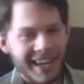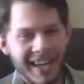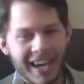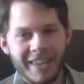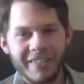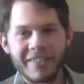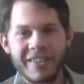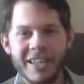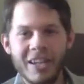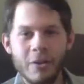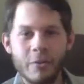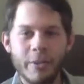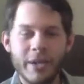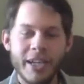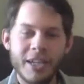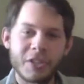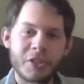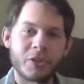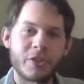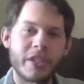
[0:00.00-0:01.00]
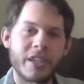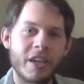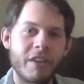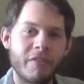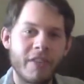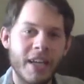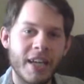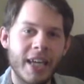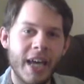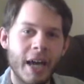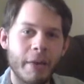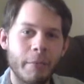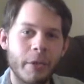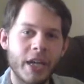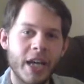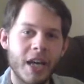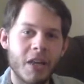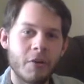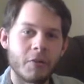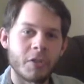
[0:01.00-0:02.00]
I think it'd be interesting if they came
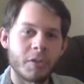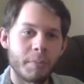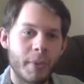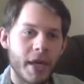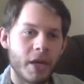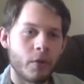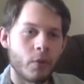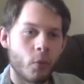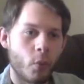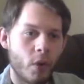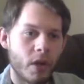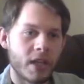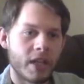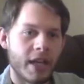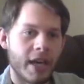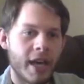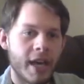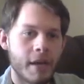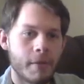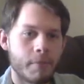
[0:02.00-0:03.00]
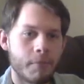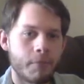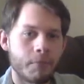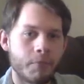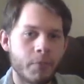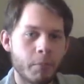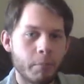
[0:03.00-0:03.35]
together to make one game.